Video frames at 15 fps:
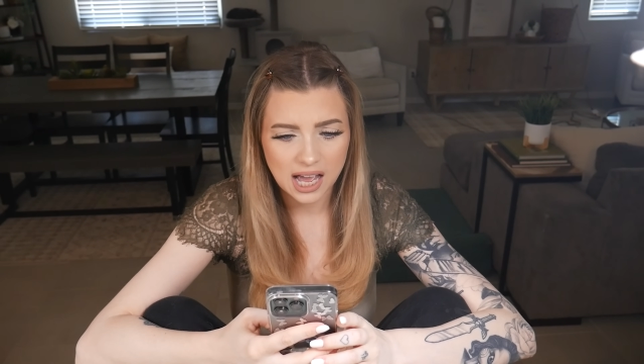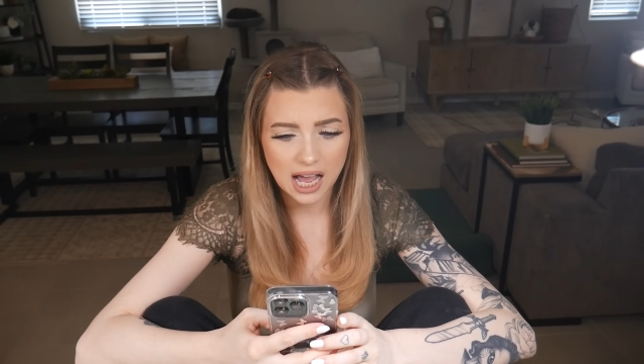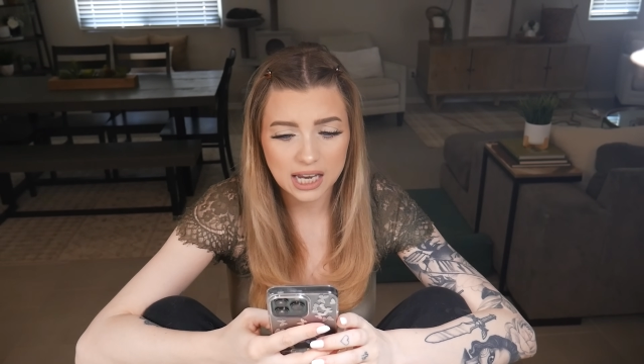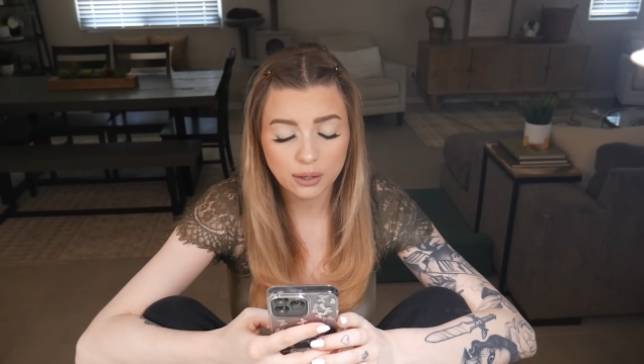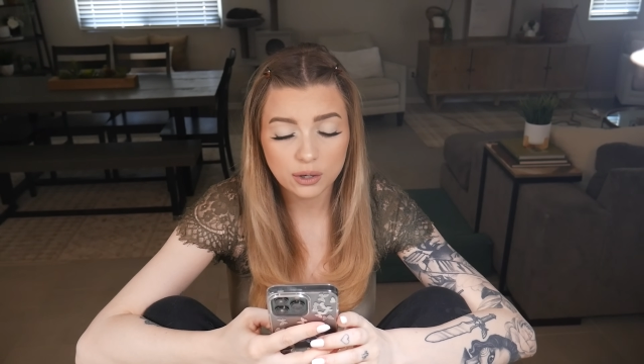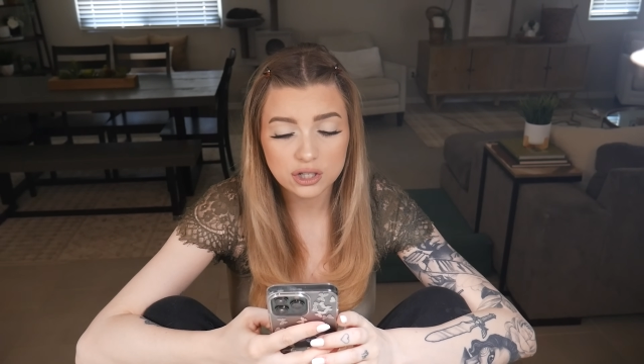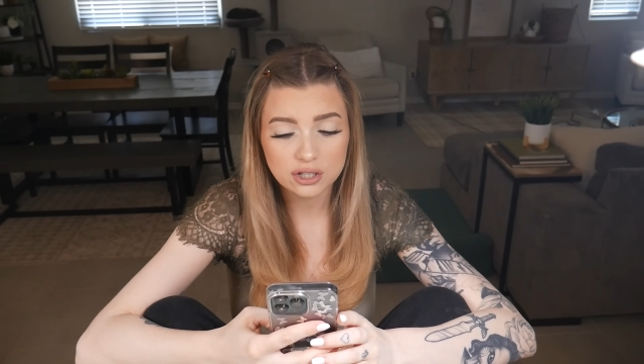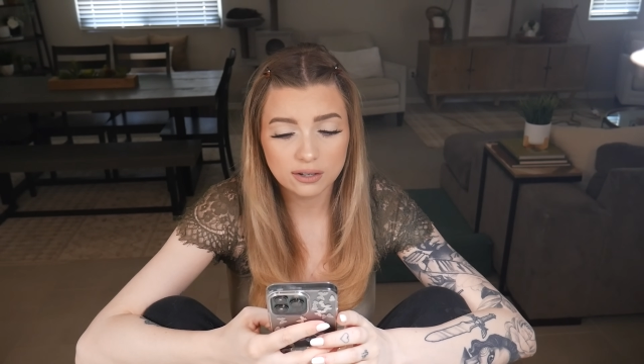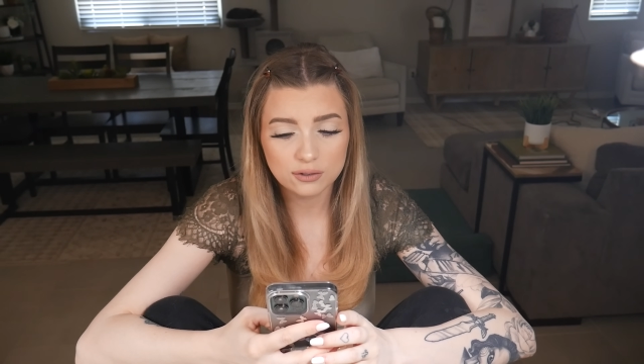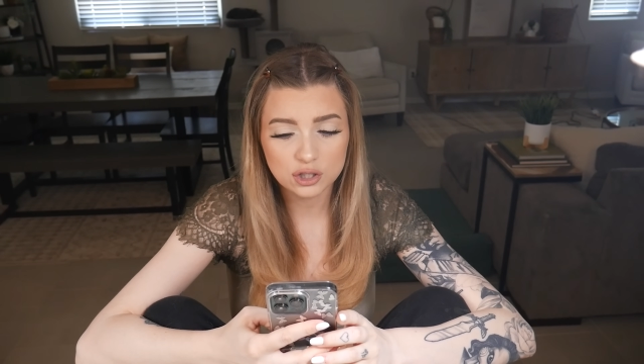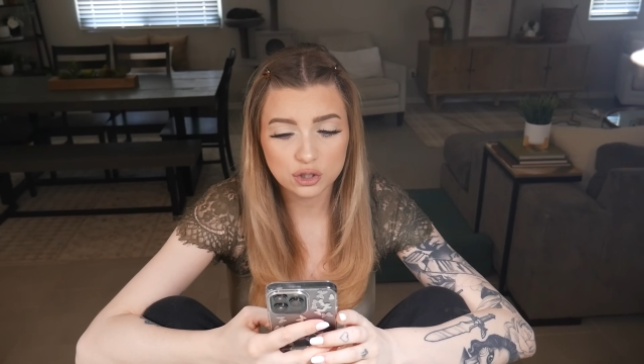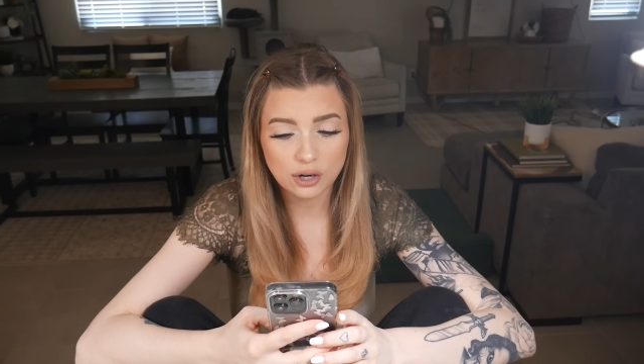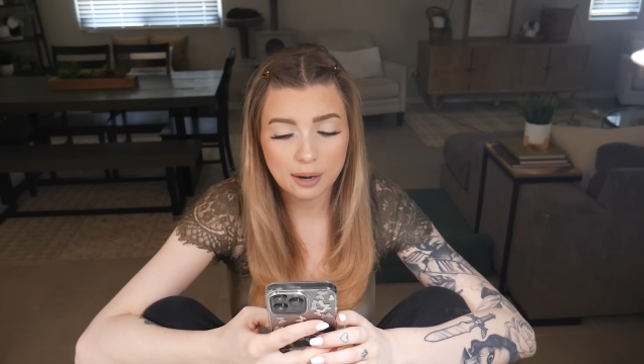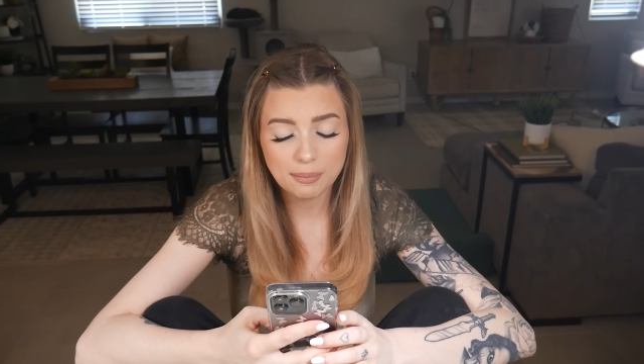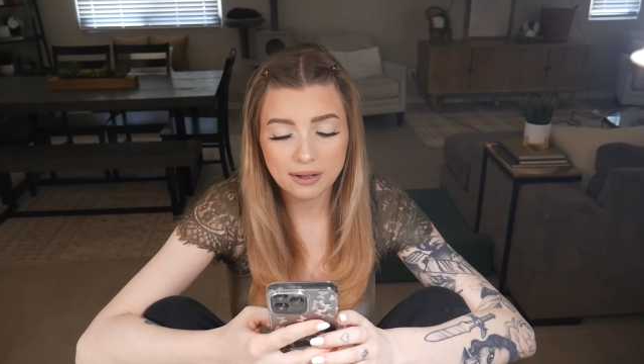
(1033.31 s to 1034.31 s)
I know I should have
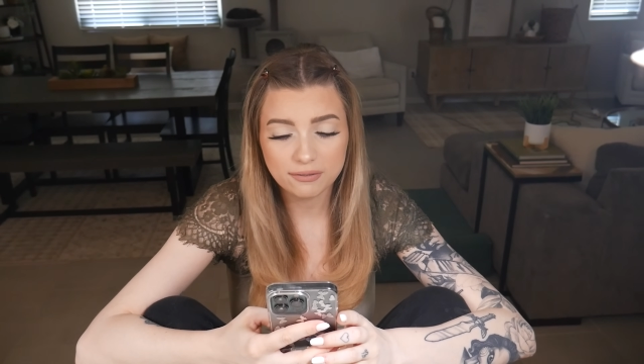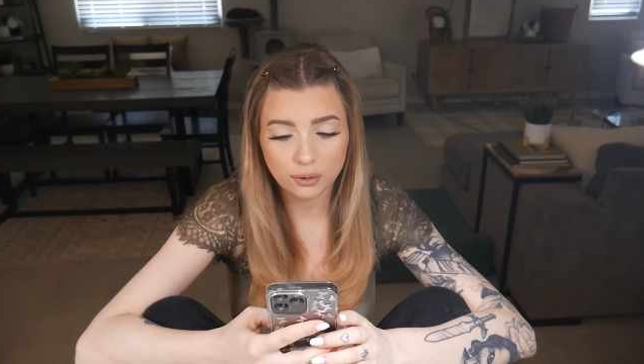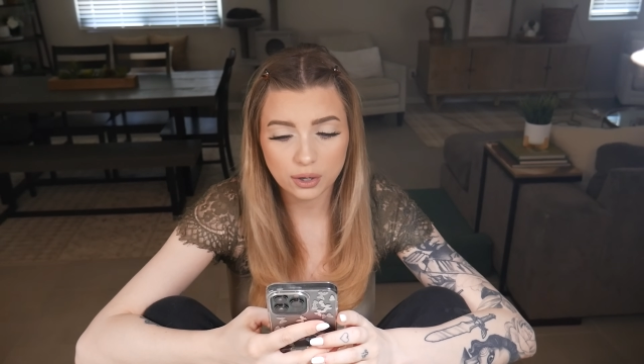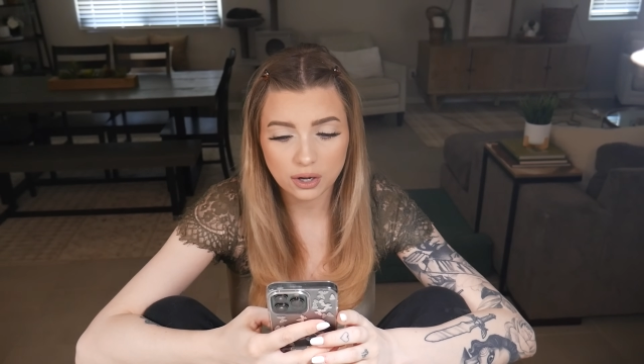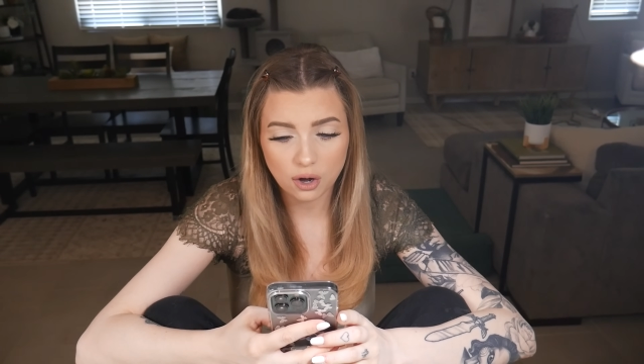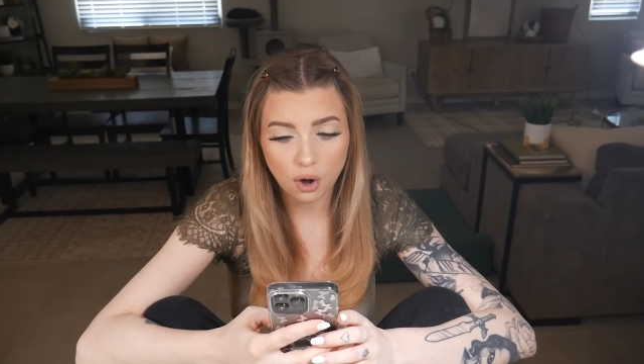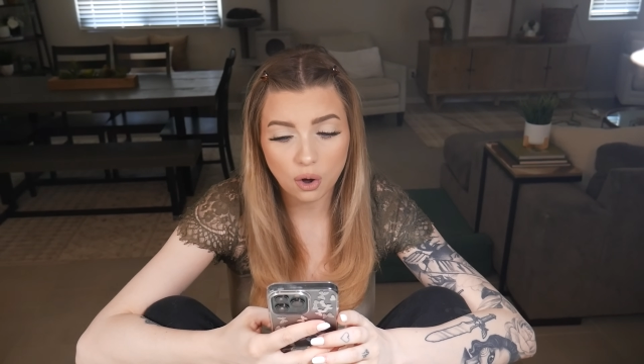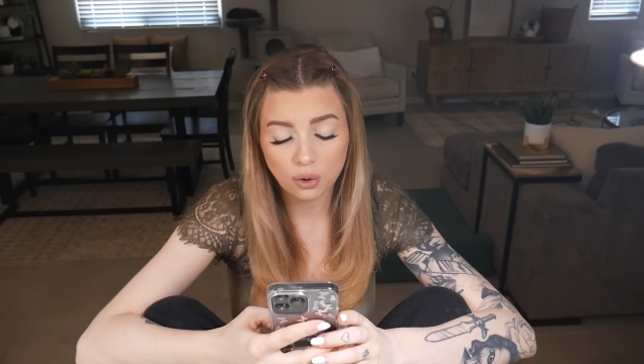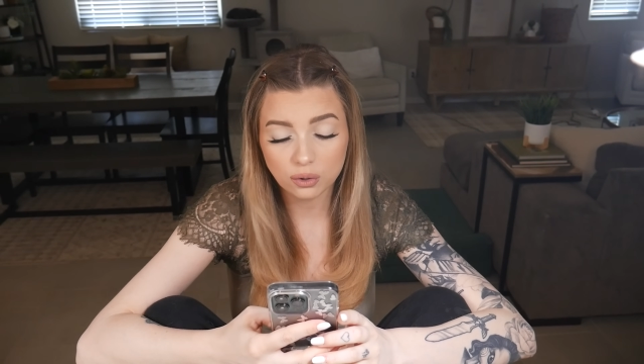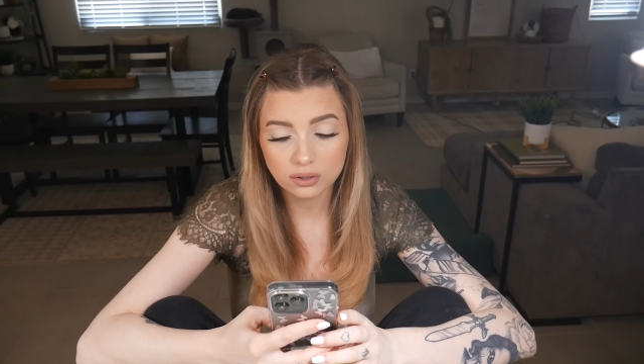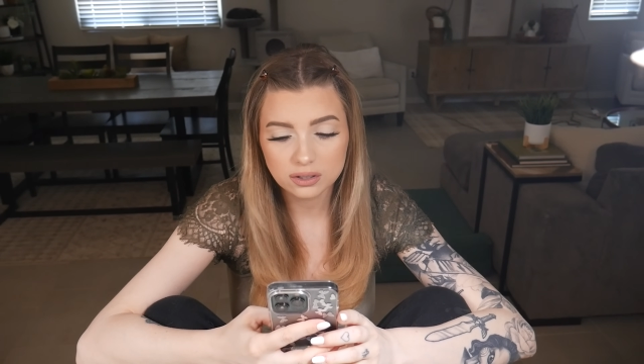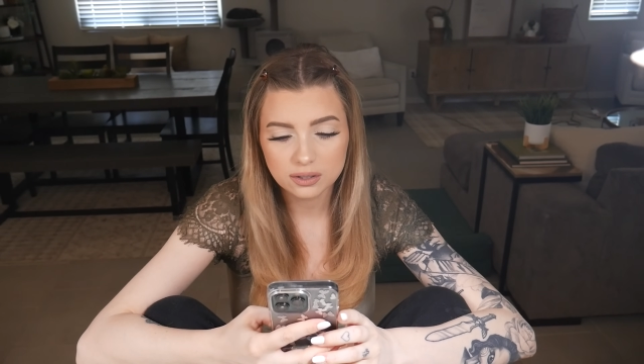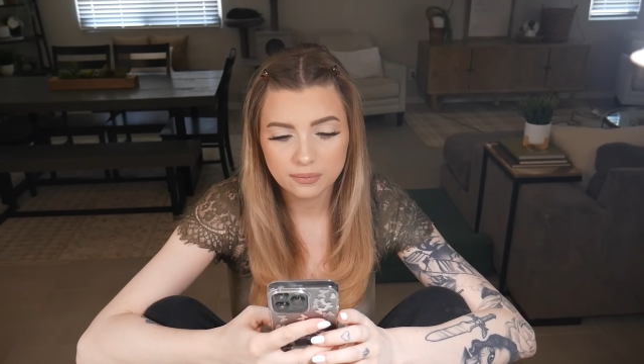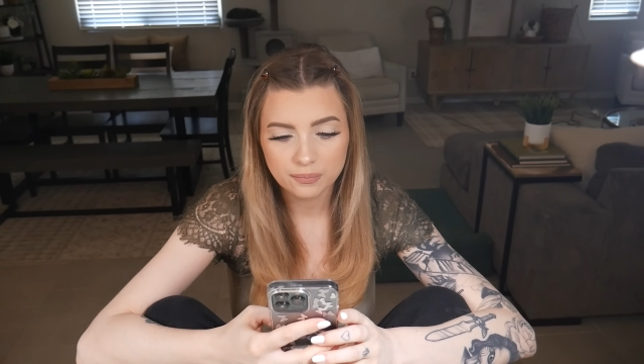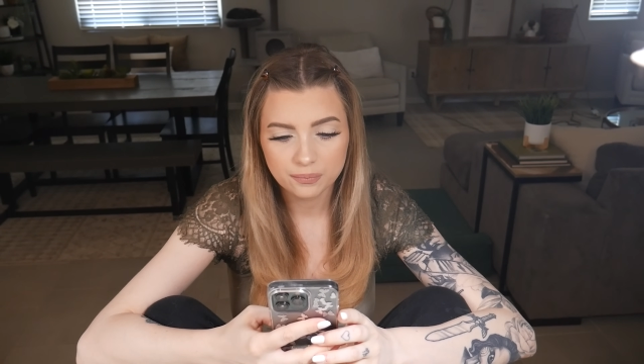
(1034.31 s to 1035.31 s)
just grabbed my phone and called.